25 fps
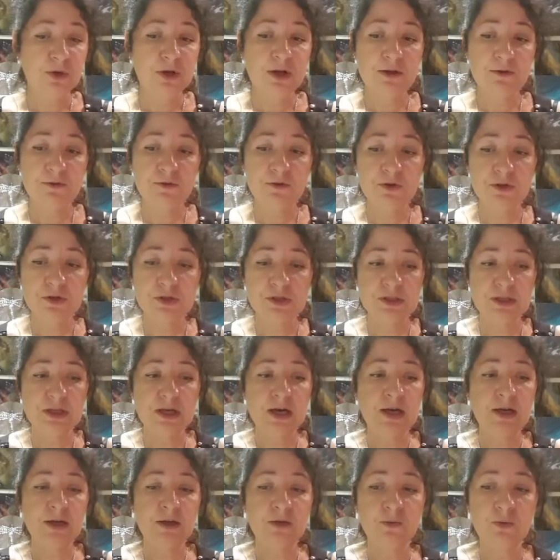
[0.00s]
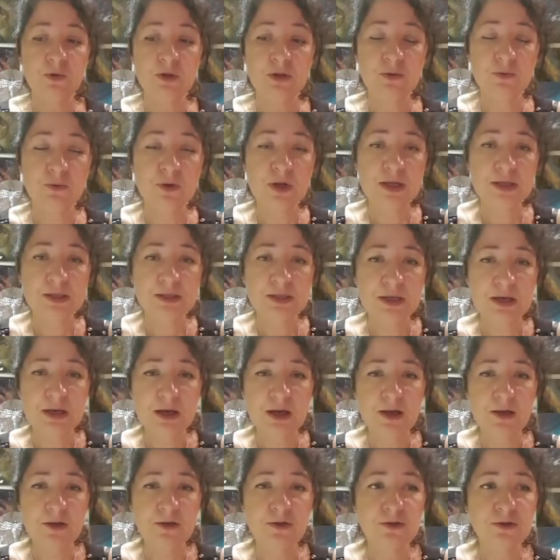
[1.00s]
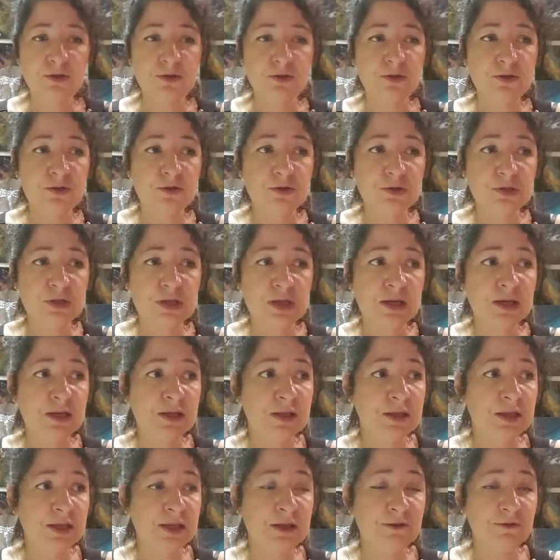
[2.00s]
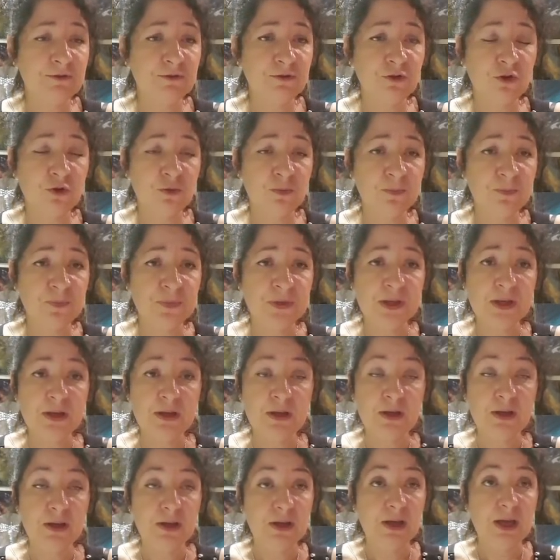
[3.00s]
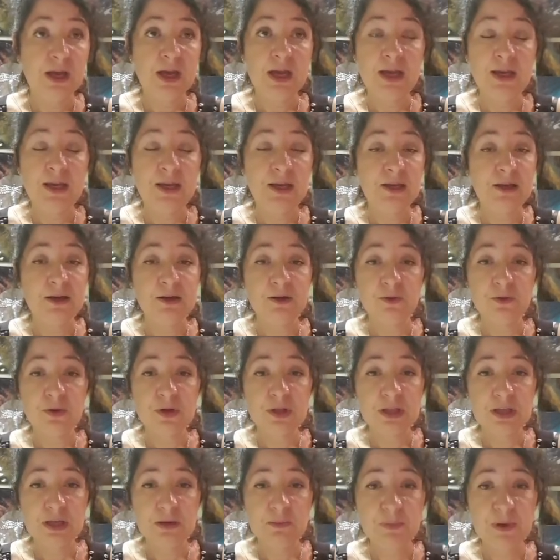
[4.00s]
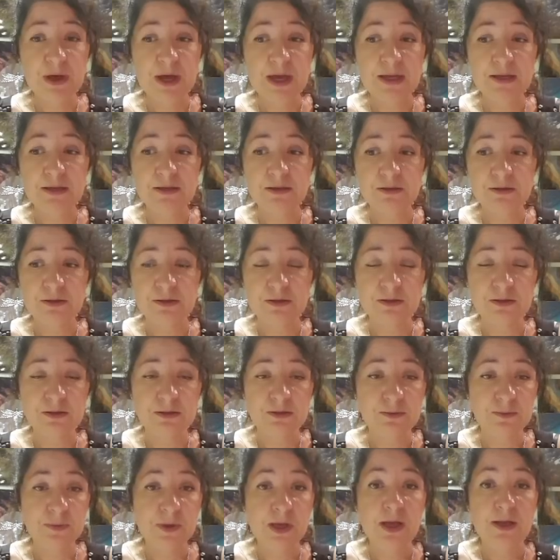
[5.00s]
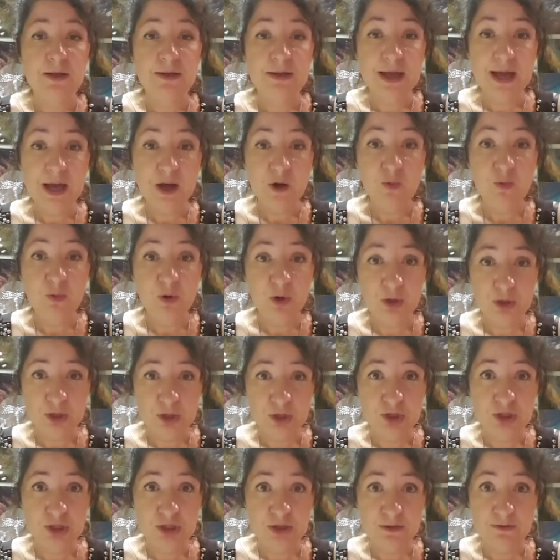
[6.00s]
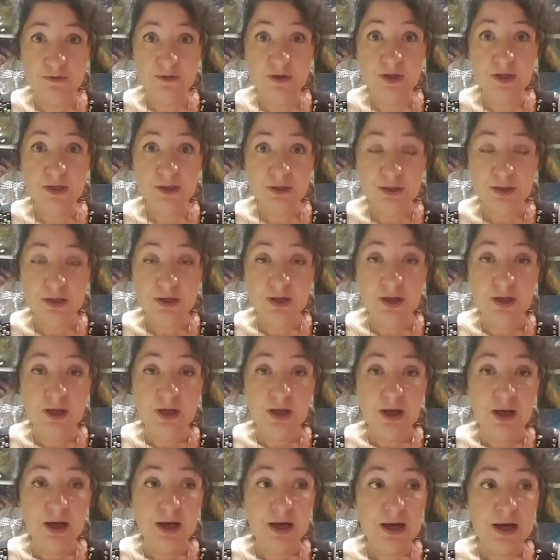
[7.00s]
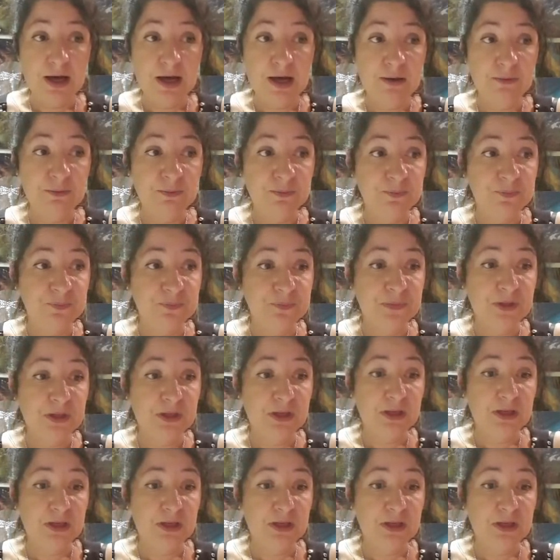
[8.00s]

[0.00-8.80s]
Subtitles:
when I first started with resin, I used to use anything from any acrylic paint to nail polish even, and